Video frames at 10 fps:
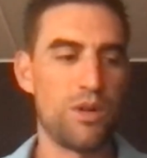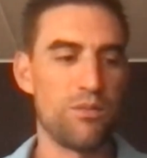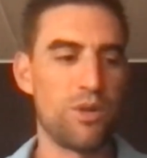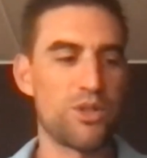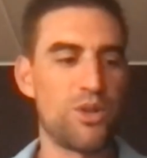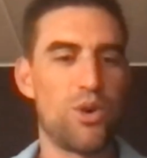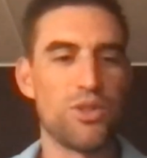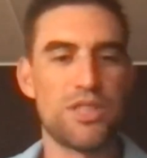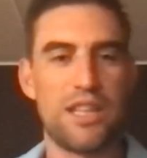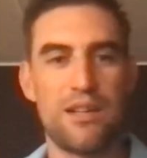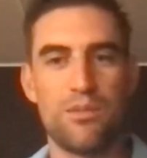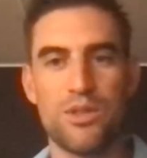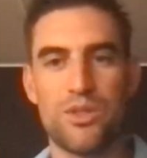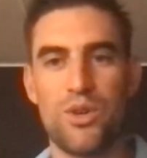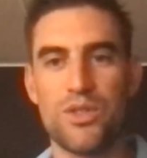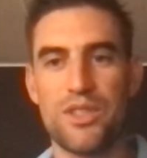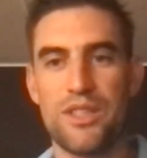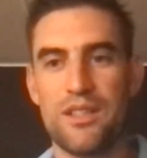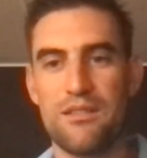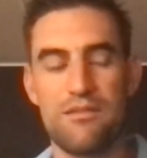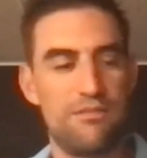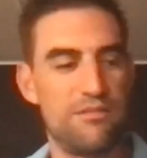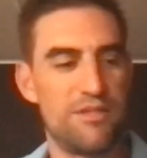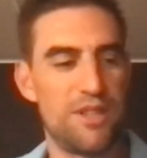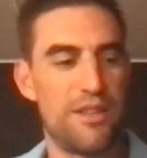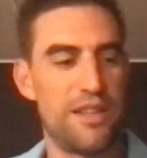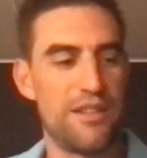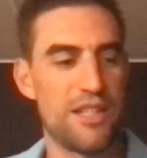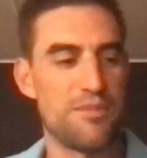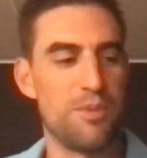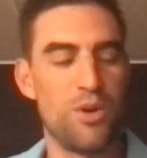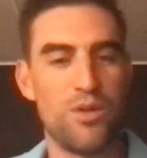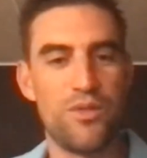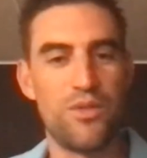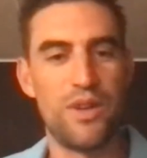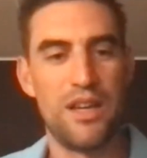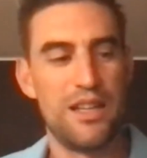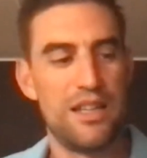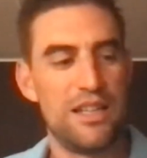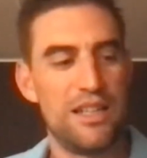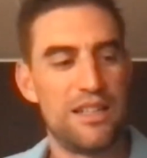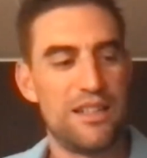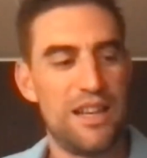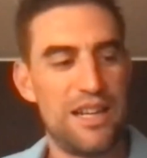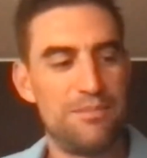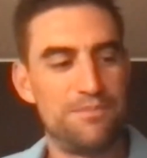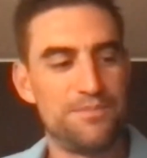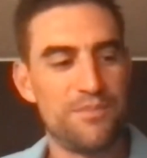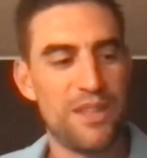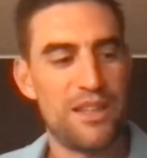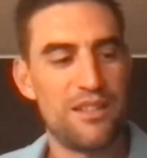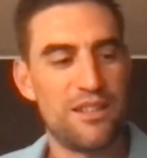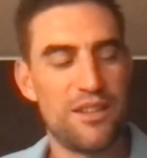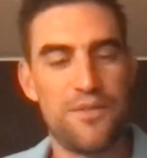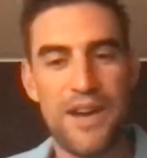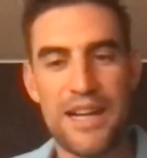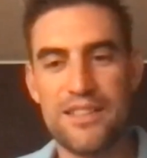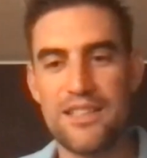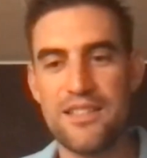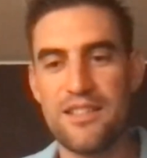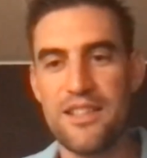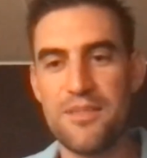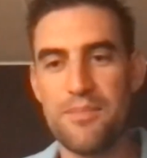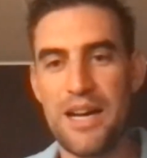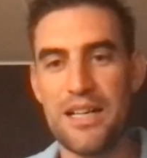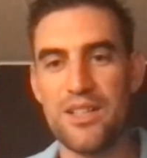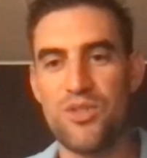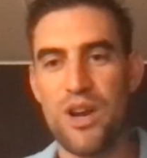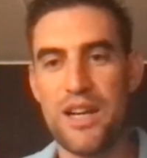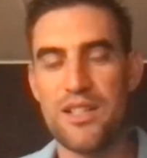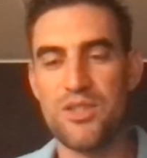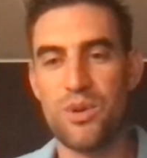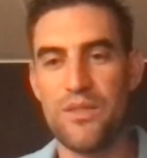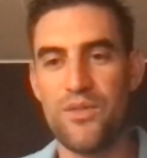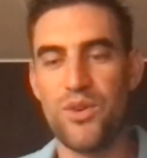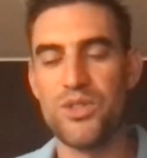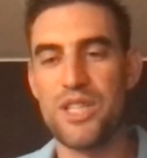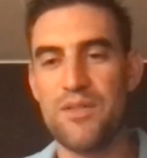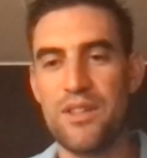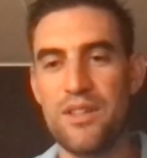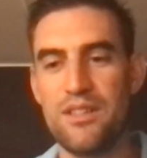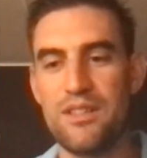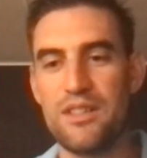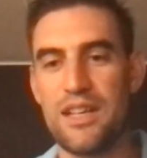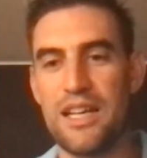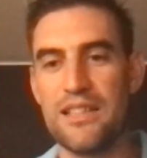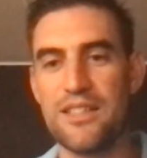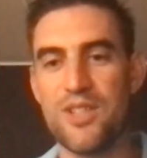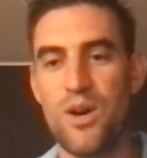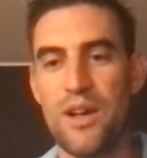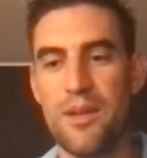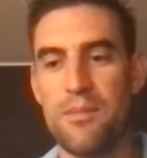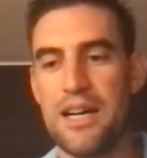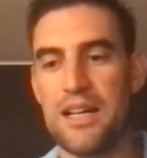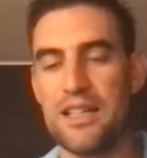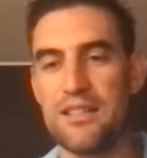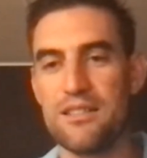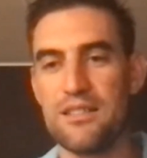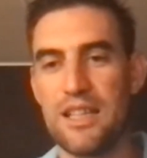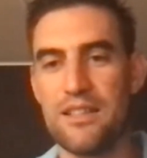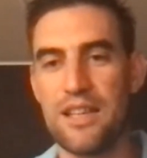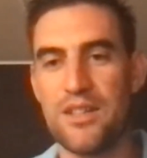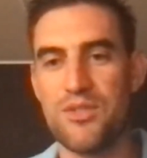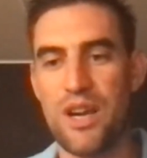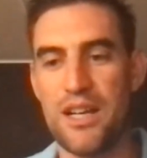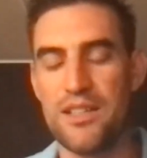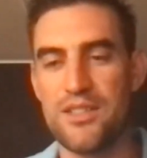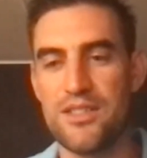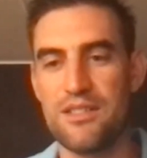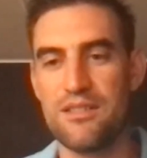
what's causing that? What's causing this move? The fact is this market trades 24/7. There's no other market that trades,